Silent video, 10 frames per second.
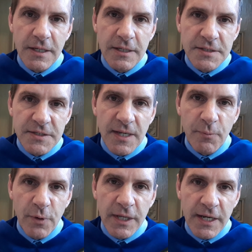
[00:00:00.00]
can
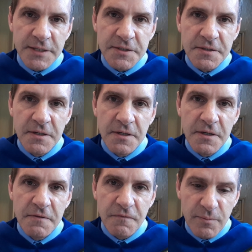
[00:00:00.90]
separate us
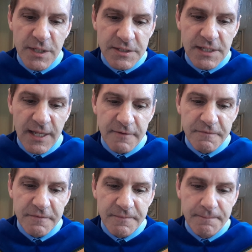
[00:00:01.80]
from his
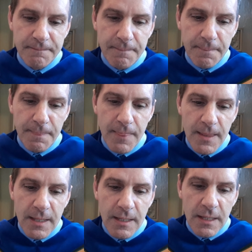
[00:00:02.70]
love.
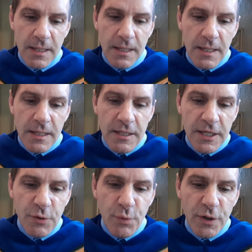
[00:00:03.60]

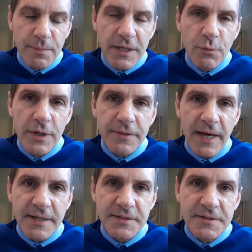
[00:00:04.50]
He will be with
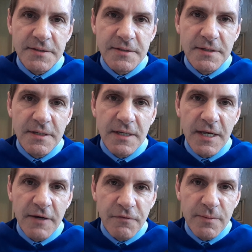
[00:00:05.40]
us
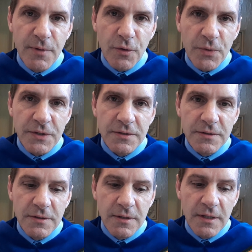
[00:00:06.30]
every moment,
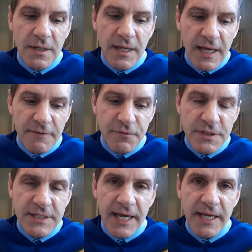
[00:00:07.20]

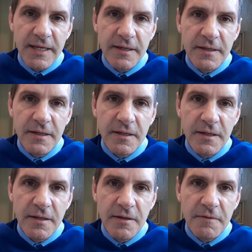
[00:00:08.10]
every day,
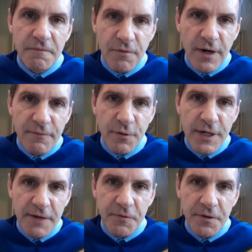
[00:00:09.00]
forever
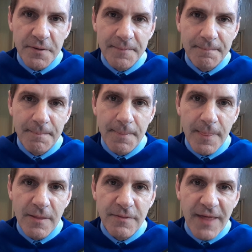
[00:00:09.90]
and ever.
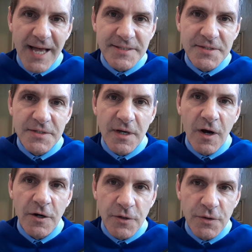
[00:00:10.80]
That's
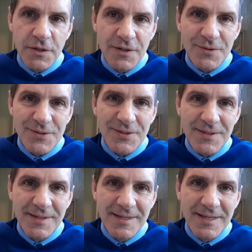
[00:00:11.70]
our good news.
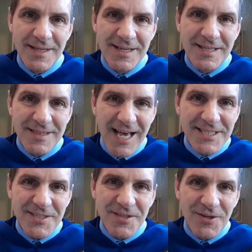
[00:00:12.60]

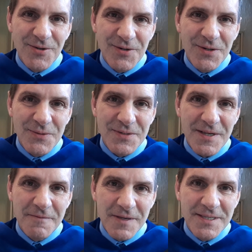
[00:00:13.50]
That's the good news
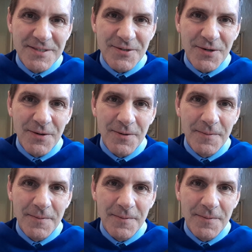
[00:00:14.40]
of Easter.